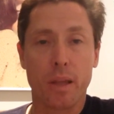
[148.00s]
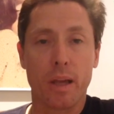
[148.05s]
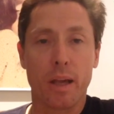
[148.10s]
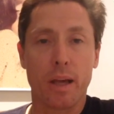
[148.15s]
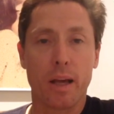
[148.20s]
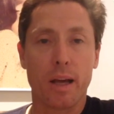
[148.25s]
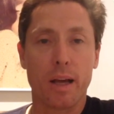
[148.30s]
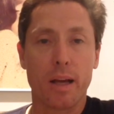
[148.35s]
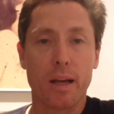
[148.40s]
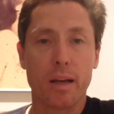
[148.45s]

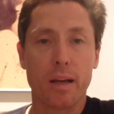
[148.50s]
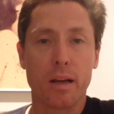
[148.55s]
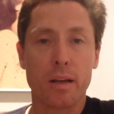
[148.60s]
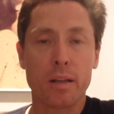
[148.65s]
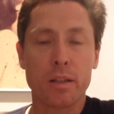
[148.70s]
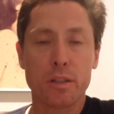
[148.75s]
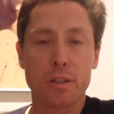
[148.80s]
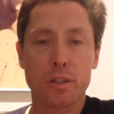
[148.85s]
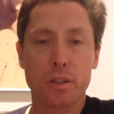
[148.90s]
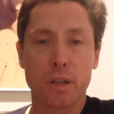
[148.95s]
I'm
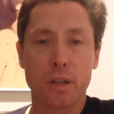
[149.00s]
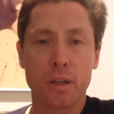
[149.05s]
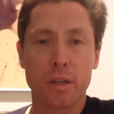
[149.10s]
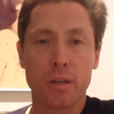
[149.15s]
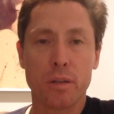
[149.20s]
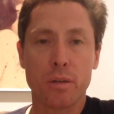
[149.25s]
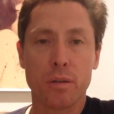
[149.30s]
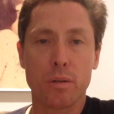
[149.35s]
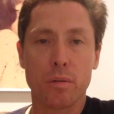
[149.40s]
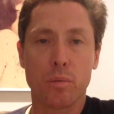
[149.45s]
going to show
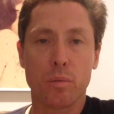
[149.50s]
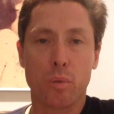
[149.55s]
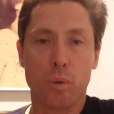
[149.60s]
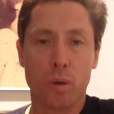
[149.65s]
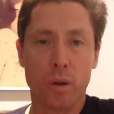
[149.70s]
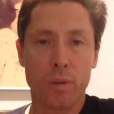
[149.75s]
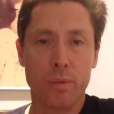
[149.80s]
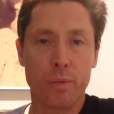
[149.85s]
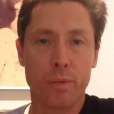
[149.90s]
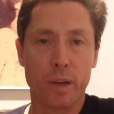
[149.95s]
you
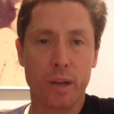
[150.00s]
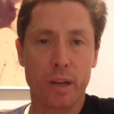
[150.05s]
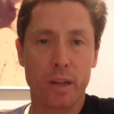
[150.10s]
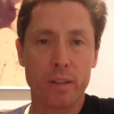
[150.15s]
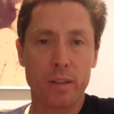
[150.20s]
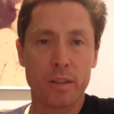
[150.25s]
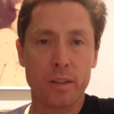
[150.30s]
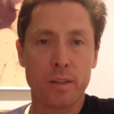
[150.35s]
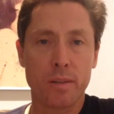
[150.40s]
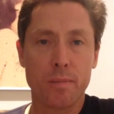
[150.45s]
what I
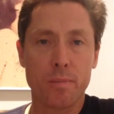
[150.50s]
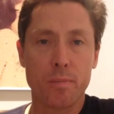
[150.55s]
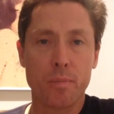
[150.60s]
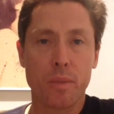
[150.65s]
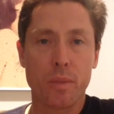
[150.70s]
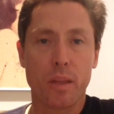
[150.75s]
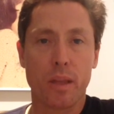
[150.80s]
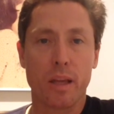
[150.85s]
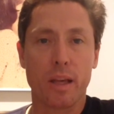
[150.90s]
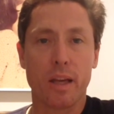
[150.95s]
found
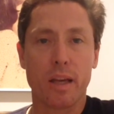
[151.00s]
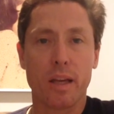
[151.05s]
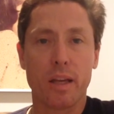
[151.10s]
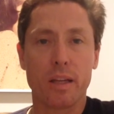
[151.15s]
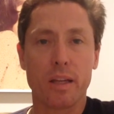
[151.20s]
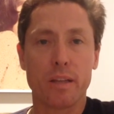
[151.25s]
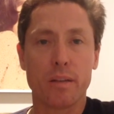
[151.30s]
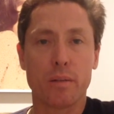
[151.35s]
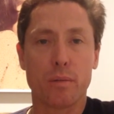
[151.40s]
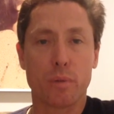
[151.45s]

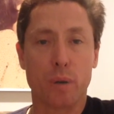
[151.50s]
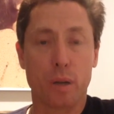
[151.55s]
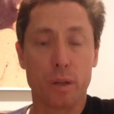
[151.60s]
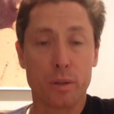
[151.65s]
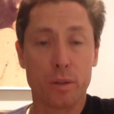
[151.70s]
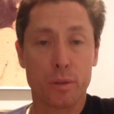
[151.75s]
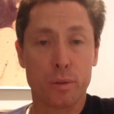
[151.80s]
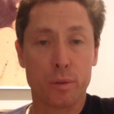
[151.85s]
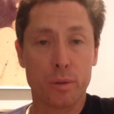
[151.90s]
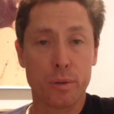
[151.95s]
and
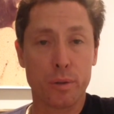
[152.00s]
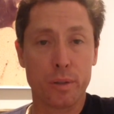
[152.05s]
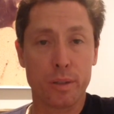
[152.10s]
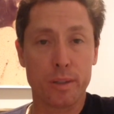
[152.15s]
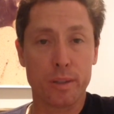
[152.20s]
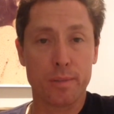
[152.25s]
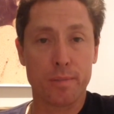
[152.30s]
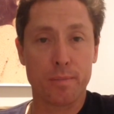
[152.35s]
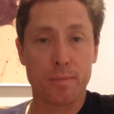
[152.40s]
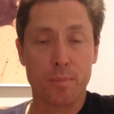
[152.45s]
run through
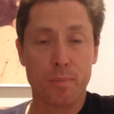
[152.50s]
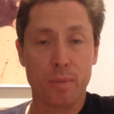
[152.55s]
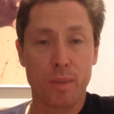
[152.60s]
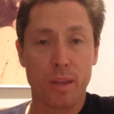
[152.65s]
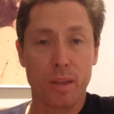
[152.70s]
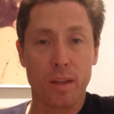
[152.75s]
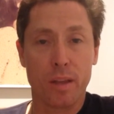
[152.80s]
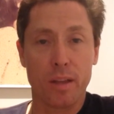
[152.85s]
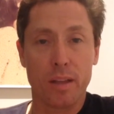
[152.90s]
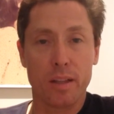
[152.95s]
it.
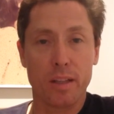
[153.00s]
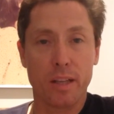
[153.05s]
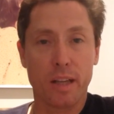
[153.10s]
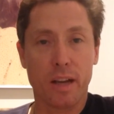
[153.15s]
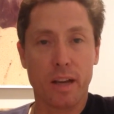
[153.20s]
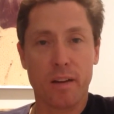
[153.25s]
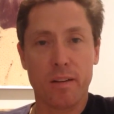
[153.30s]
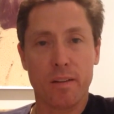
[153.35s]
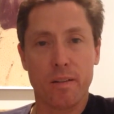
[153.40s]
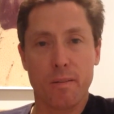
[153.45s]

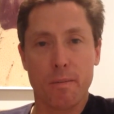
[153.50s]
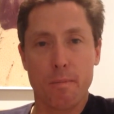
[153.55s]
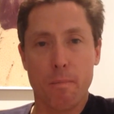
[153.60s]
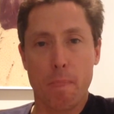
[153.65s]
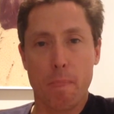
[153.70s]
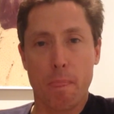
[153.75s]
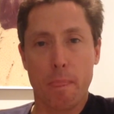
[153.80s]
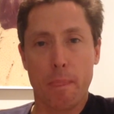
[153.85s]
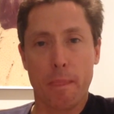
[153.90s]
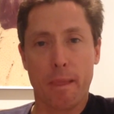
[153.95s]
Now,
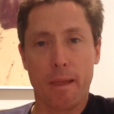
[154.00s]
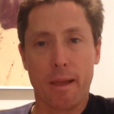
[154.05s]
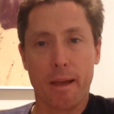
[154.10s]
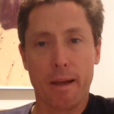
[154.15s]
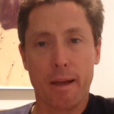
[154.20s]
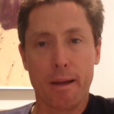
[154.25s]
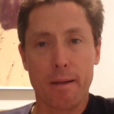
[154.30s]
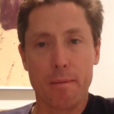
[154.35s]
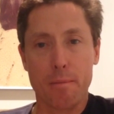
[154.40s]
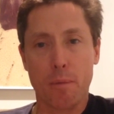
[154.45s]

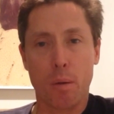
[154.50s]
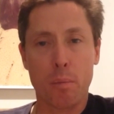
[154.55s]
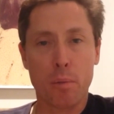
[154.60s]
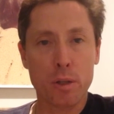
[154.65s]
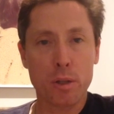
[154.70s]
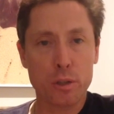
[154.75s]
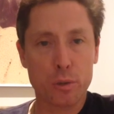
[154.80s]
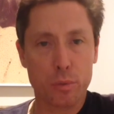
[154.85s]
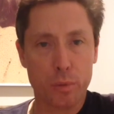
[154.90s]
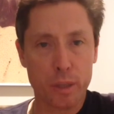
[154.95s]
my
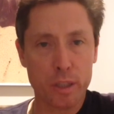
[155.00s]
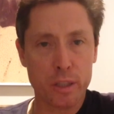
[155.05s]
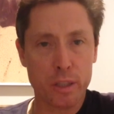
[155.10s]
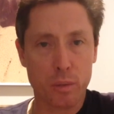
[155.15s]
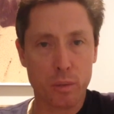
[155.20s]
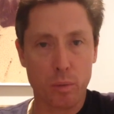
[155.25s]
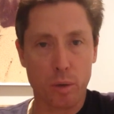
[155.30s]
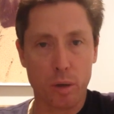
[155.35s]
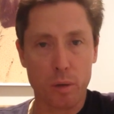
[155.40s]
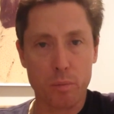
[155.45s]
most
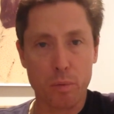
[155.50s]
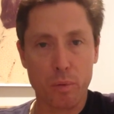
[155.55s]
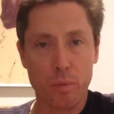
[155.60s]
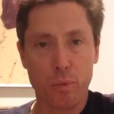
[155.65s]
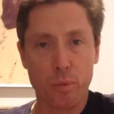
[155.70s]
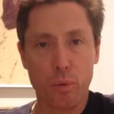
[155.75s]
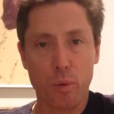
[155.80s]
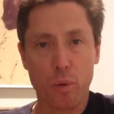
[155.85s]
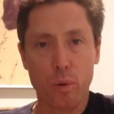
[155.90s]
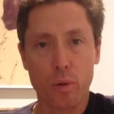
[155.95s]
recent one
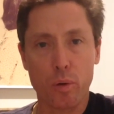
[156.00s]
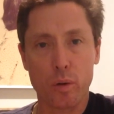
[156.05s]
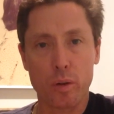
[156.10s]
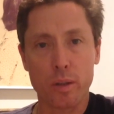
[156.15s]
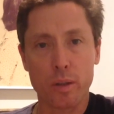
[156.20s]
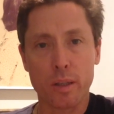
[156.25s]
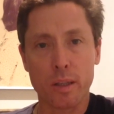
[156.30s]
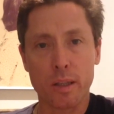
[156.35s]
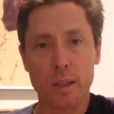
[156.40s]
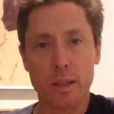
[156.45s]
before
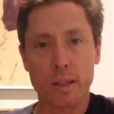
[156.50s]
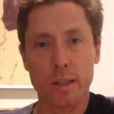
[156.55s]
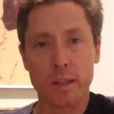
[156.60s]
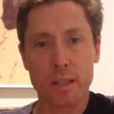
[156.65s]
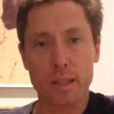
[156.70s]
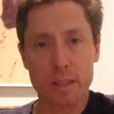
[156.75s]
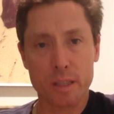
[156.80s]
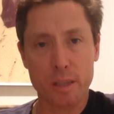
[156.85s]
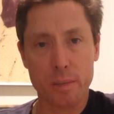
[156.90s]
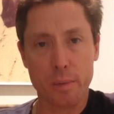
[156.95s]
the
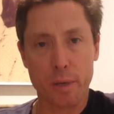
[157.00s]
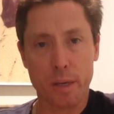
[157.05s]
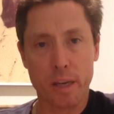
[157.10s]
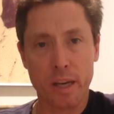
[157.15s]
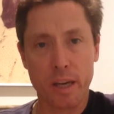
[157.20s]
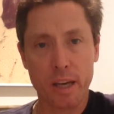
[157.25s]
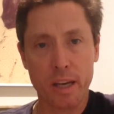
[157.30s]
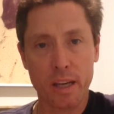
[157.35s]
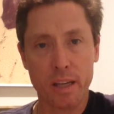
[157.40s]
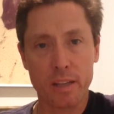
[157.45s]
Leslie
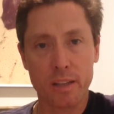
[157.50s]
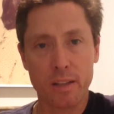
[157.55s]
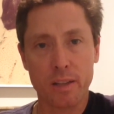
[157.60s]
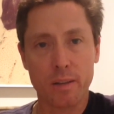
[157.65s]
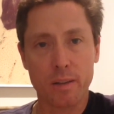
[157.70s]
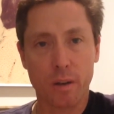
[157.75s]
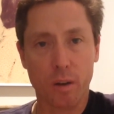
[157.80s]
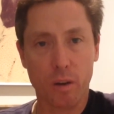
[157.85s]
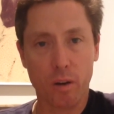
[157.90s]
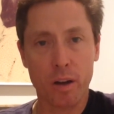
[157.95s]
McCann
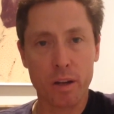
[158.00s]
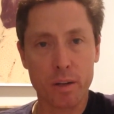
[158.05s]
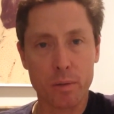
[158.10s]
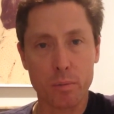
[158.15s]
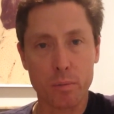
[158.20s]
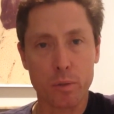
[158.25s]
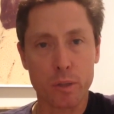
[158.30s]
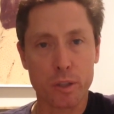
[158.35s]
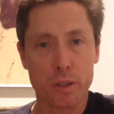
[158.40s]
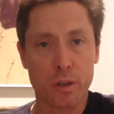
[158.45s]

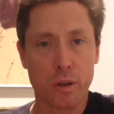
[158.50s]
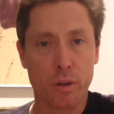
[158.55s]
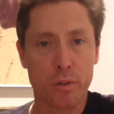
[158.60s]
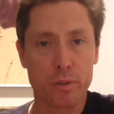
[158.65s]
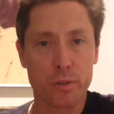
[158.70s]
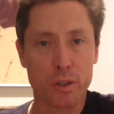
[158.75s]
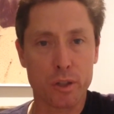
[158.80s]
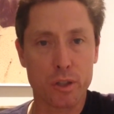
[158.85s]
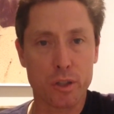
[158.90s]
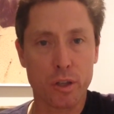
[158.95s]
item, which I've
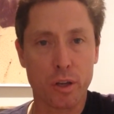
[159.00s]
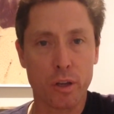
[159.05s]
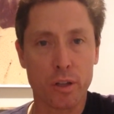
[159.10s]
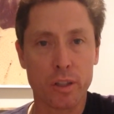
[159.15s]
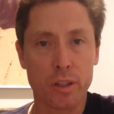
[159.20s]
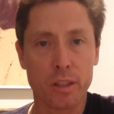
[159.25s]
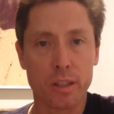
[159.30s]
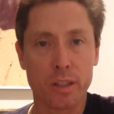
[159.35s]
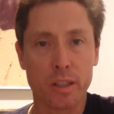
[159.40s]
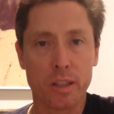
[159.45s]
just shown
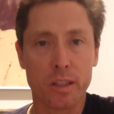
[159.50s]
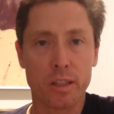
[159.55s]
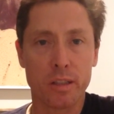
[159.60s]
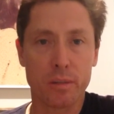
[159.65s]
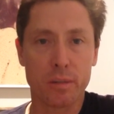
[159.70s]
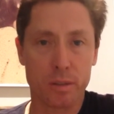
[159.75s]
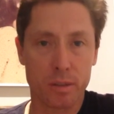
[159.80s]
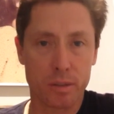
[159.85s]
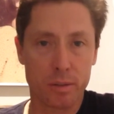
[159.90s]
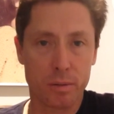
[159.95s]

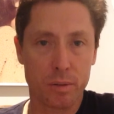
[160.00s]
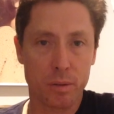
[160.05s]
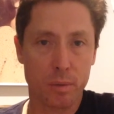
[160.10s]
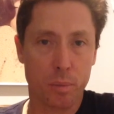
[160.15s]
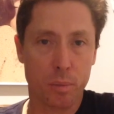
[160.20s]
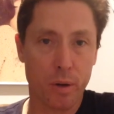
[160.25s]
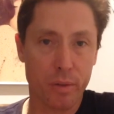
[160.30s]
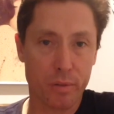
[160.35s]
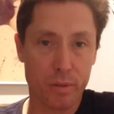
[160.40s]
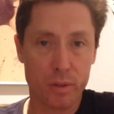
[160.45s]
in the
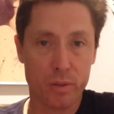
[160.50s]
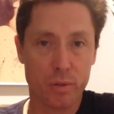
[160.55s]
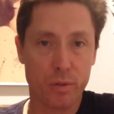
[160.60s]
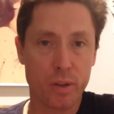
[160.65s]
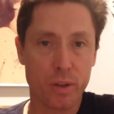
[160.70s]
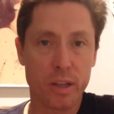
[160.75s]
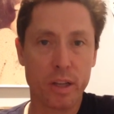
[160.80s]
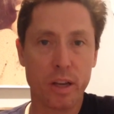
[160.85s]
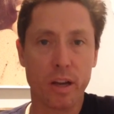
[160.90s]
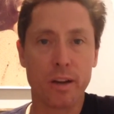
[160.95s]
previous
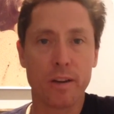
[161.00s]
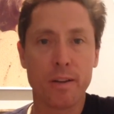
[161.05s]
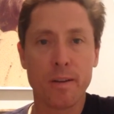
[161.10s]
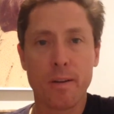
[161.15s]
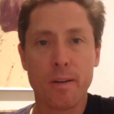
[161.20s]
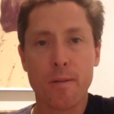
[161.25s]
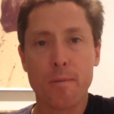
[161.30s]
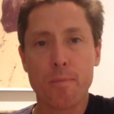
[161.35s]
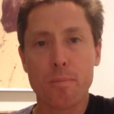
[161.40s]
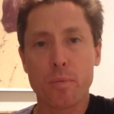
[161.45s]
video,
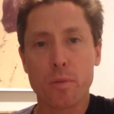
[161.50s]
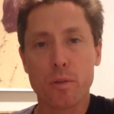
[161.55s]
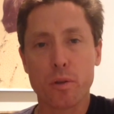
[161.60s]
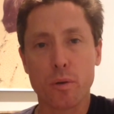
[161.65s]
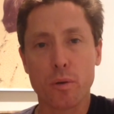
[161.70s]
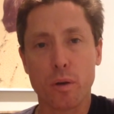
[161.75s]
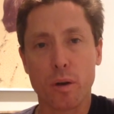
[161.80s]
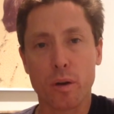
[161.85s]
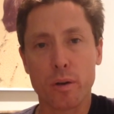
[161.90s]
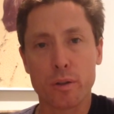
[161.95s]

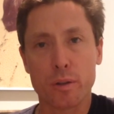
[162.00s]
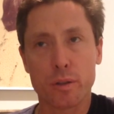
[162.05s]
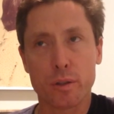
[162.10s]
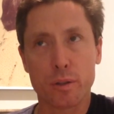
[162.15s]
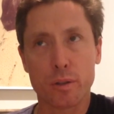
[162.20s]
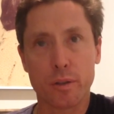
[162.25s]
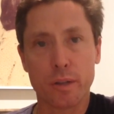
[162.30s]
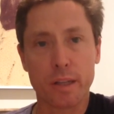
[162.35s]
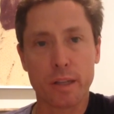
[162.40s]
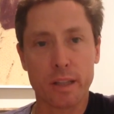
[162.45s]

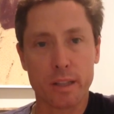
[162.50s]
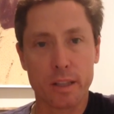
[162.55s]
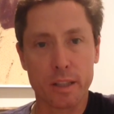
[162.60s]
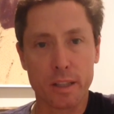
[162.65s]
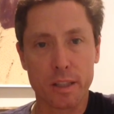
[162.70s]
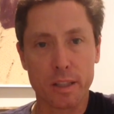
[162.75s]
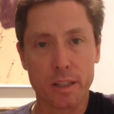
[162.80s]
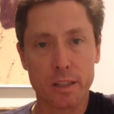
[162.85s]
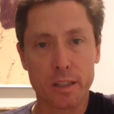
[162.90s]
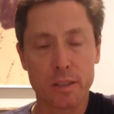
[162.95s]
203 I
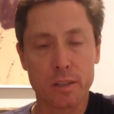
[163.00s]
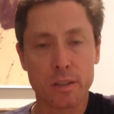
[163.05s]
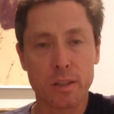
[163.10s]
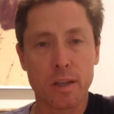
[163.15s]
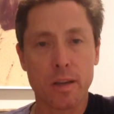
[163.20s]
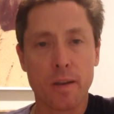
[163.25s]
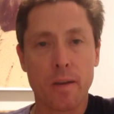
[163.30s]
think it is,